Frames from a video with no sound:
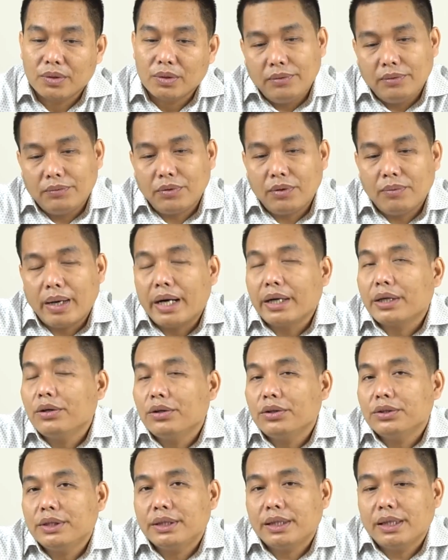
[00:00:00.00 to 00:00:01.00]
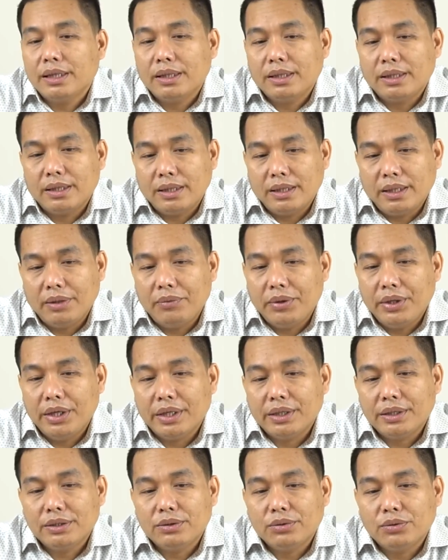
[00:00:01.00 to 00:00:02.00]
From archaeological
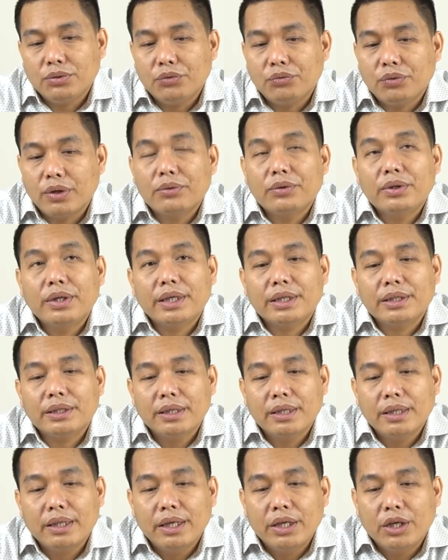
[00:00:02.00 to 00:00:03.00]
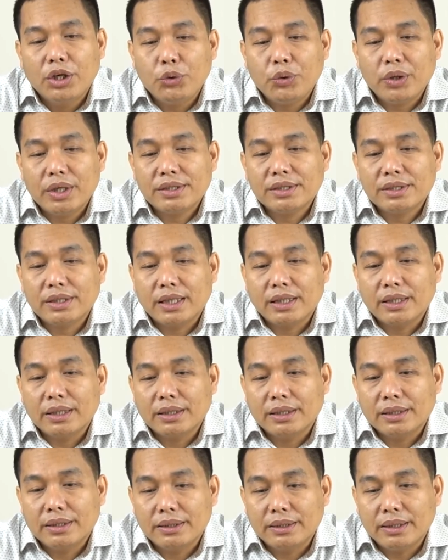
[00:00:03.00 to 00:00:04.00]
evidence, we found that
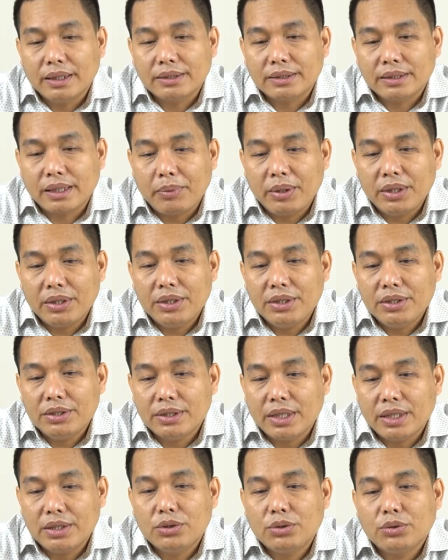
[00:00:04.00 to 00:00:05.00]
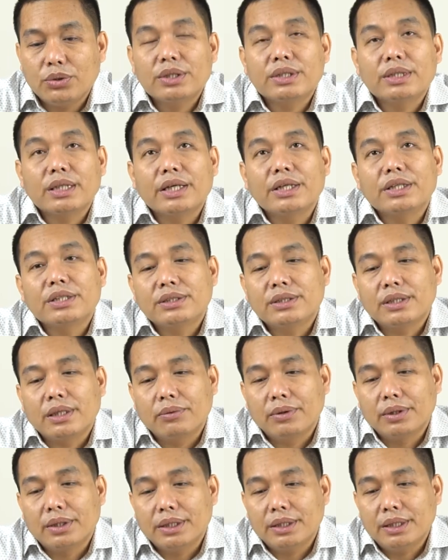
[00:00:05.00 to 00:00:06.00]
Huansang, the 17th century Chinese
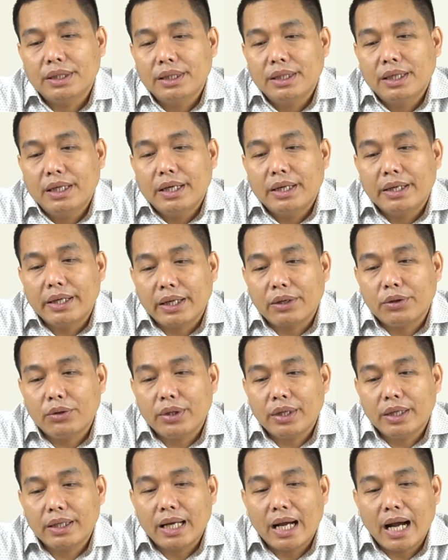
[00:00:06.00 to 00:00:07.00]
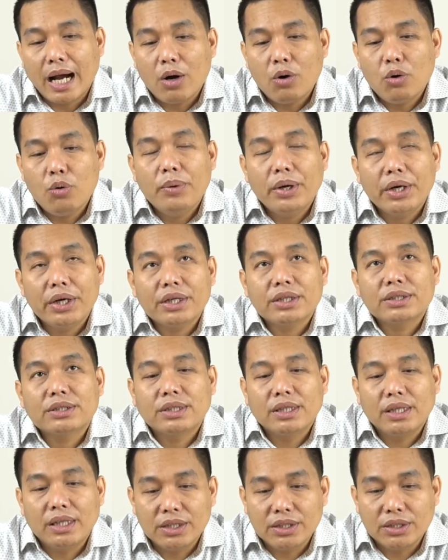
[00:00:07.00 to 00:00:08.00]
traveler, recorded how various
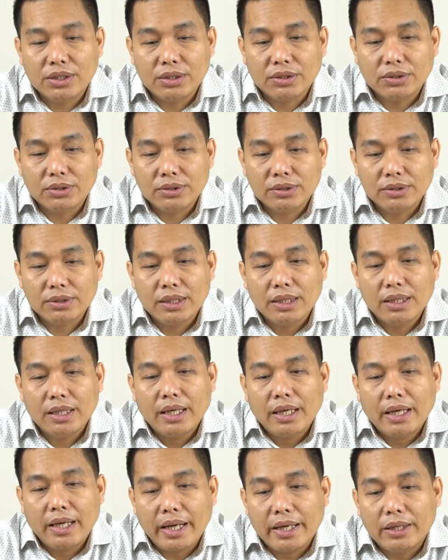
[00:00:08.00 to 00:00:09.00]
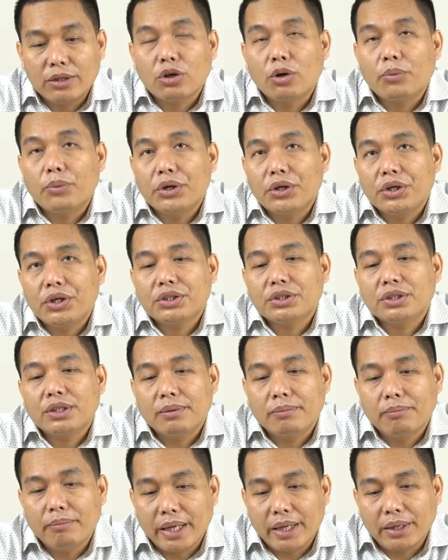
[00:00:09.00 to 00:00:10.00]
religions and communities
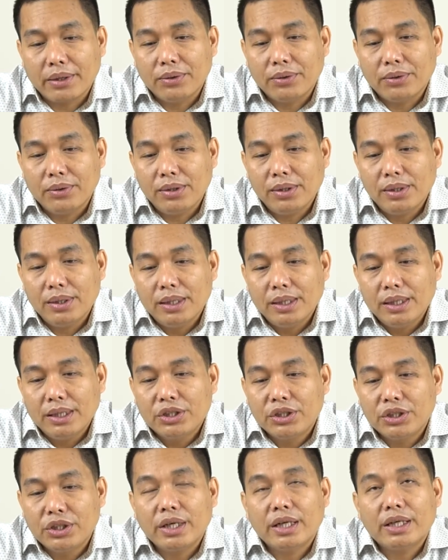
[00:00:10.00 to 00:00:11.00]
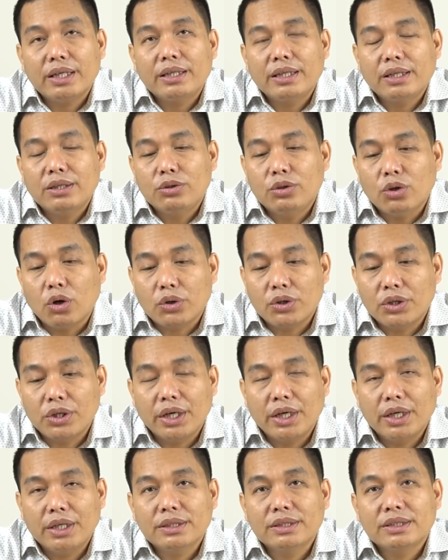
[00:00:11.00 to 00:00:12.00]
in Bengal shared
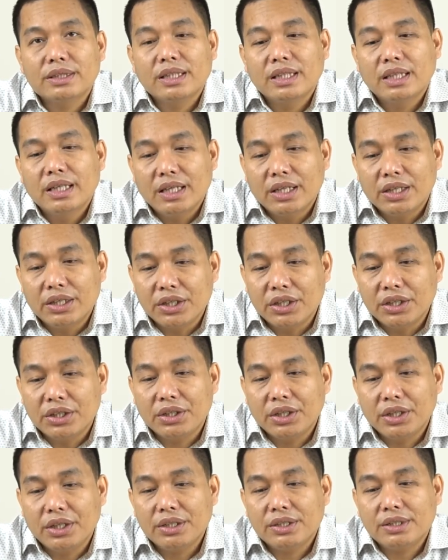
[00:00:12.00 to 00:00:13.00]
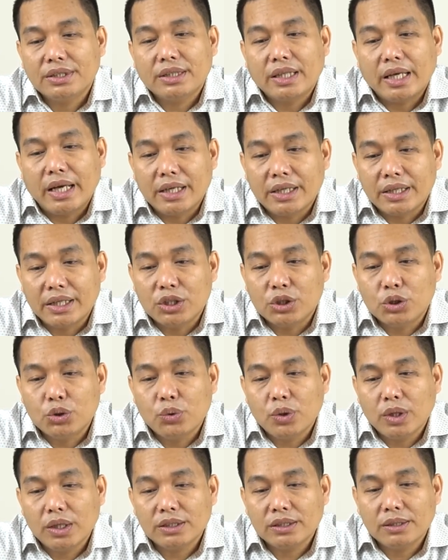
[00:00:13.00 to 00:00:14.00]
doctrines, ritis and
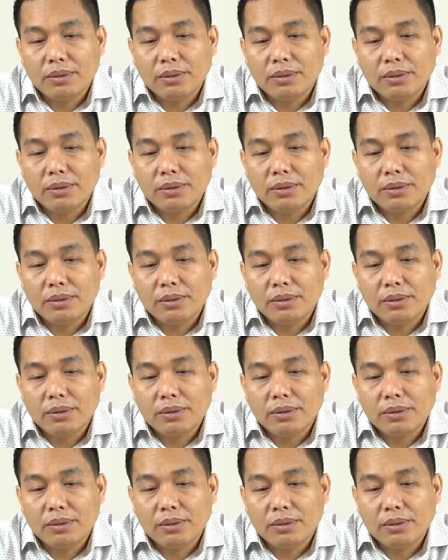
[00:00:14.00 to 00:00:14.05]
rituals